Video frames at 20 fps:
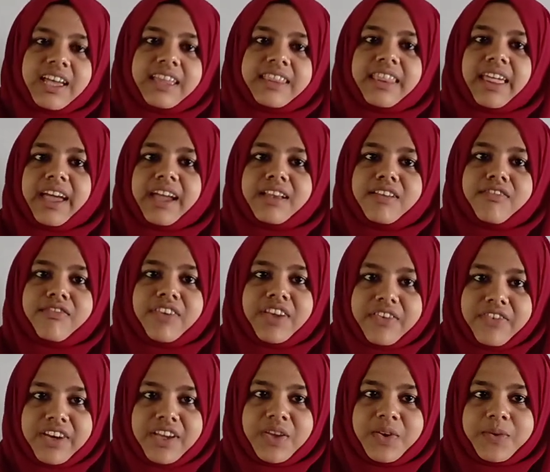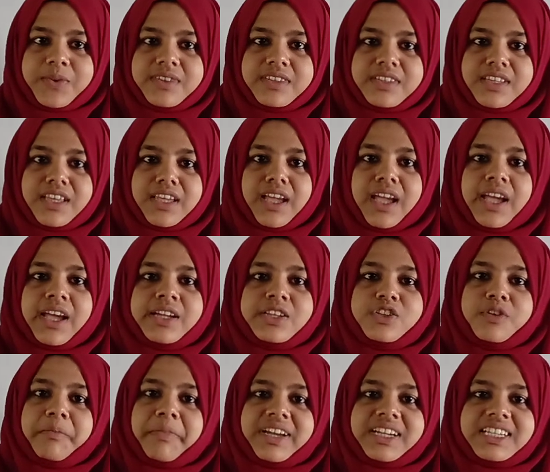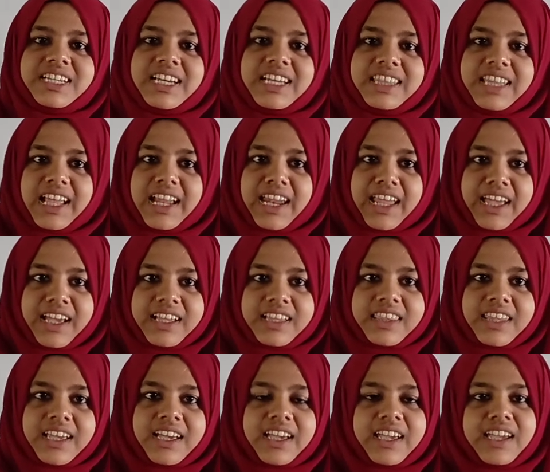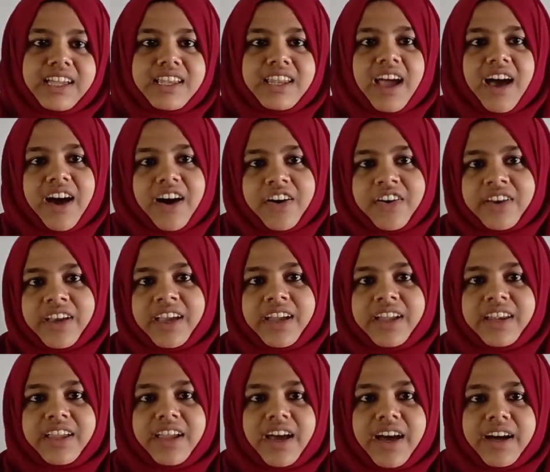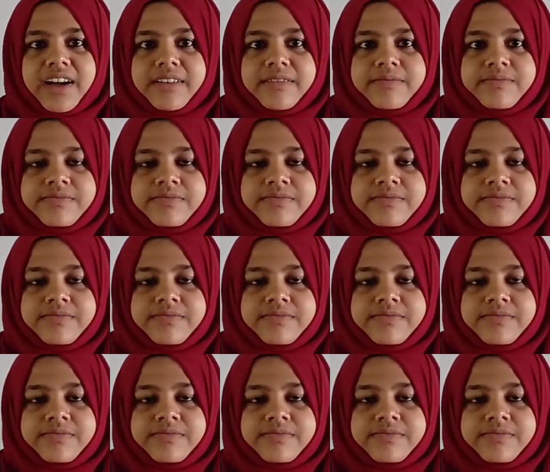that we were using to measure the length in our area?